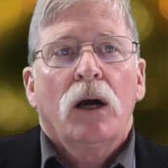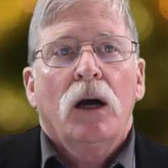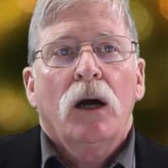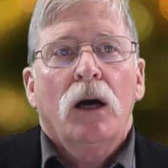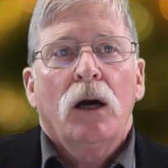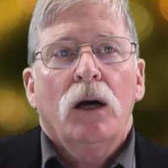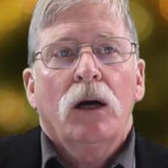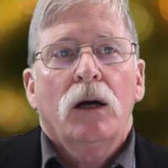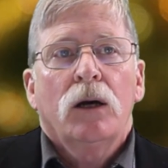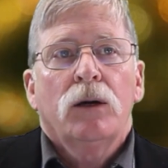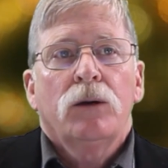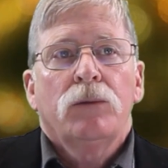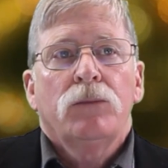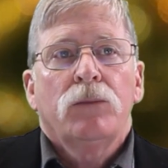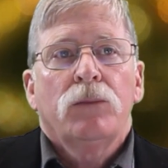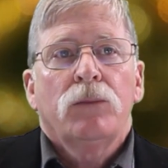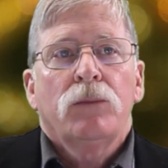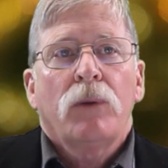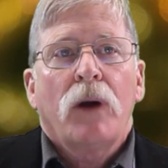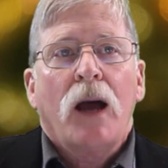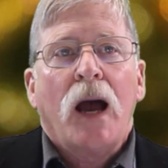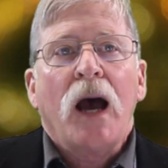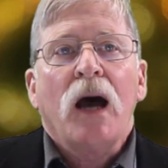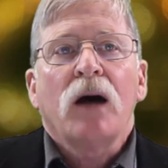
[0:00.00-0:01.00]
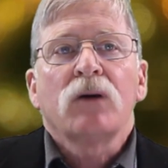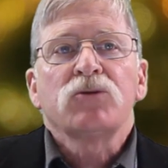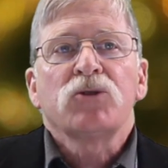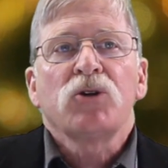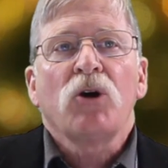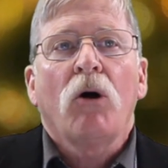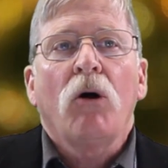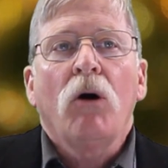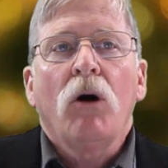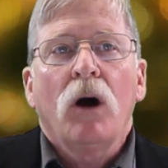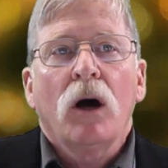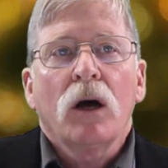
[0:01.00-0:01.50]
how
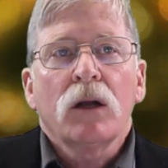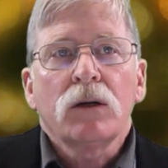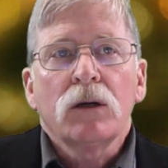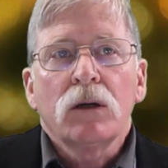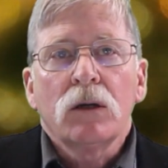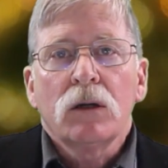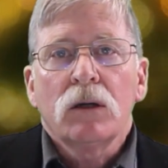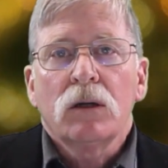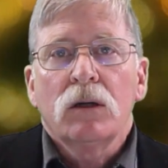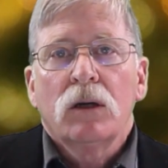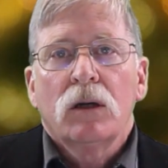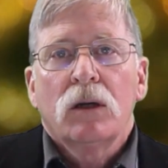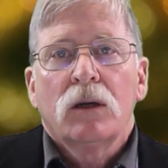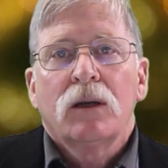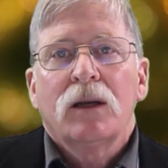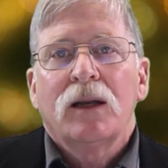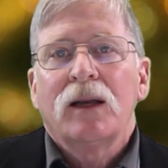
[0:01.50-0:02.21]
to honor